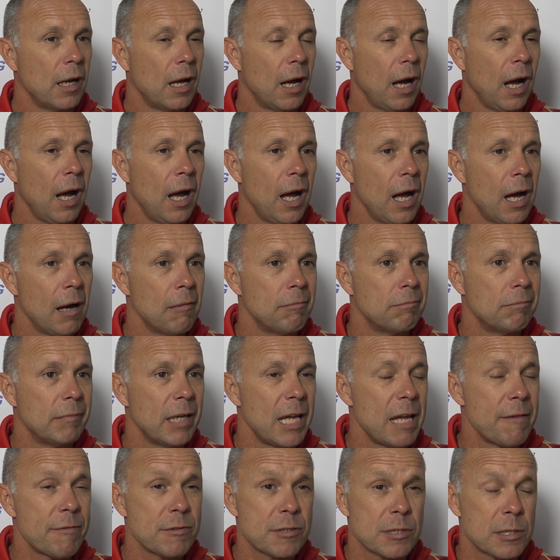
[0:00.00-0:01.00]

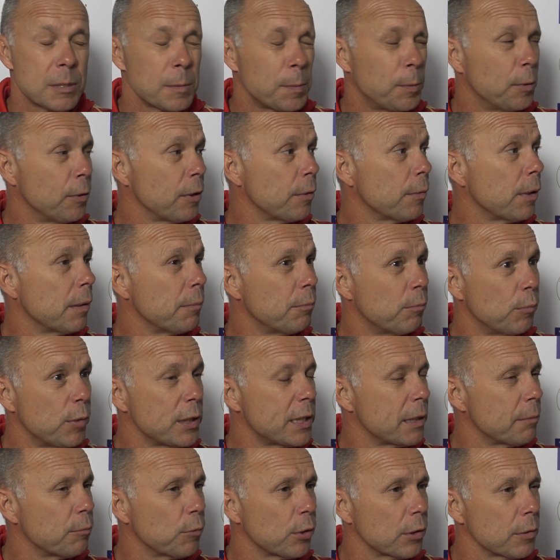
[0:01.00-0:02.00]
Even to the point when we
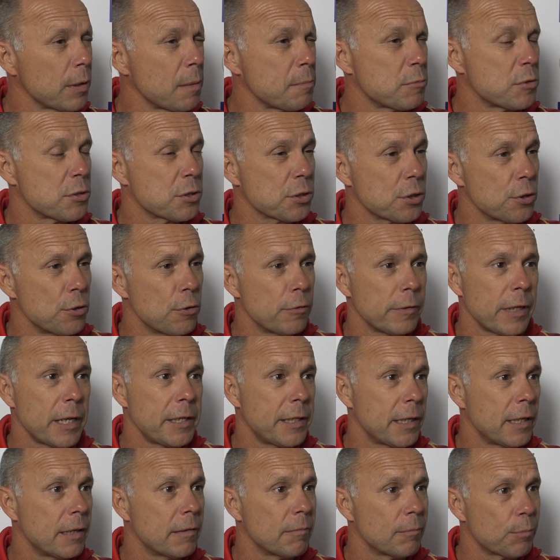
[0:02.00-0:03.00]
didn't want them to score and they
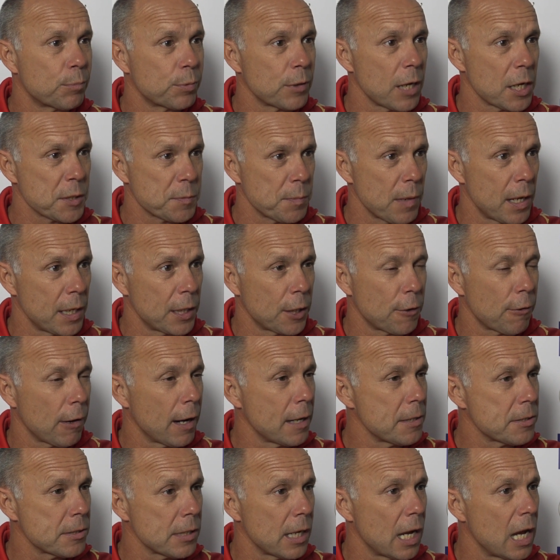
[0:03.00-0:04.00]
didn't. Gaz made a
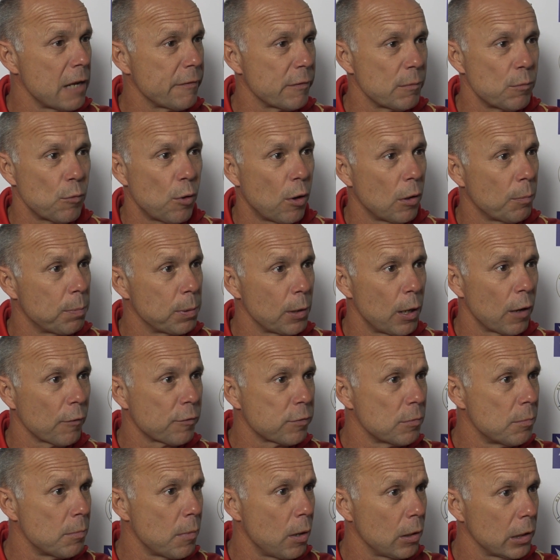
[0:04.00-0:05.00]
great save, and what a block
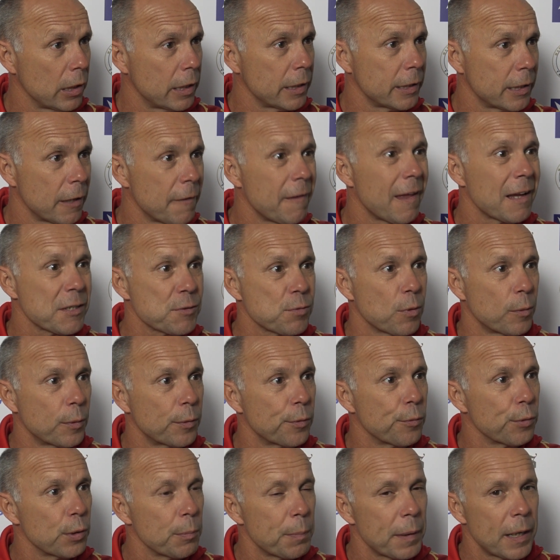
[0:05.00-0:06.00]
from Mollett. That's what we're
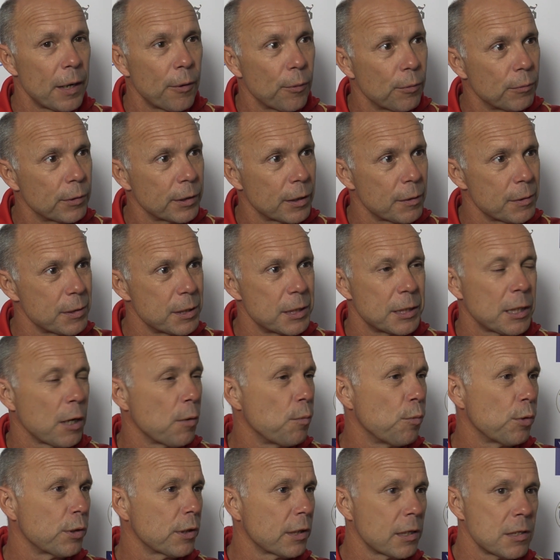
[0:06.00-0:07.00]
all about. You don't
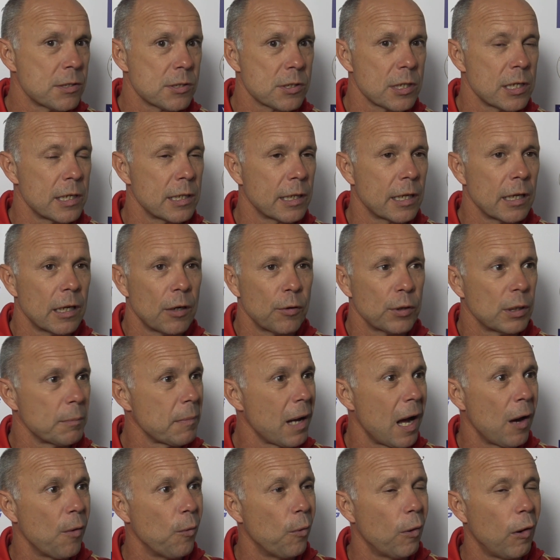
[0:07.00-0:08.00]
want to concede a goal no
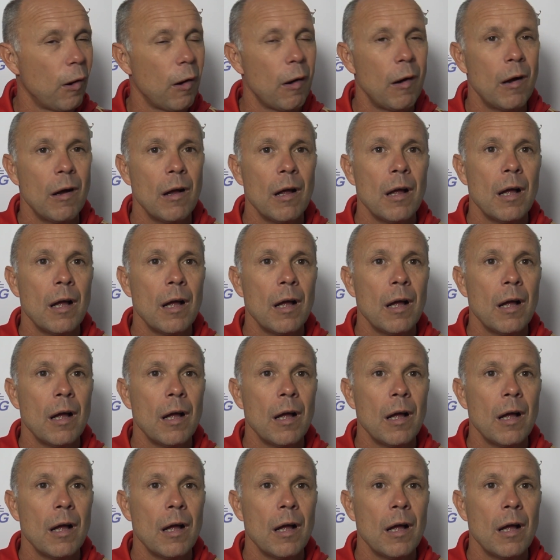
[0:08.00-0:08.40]
matter what.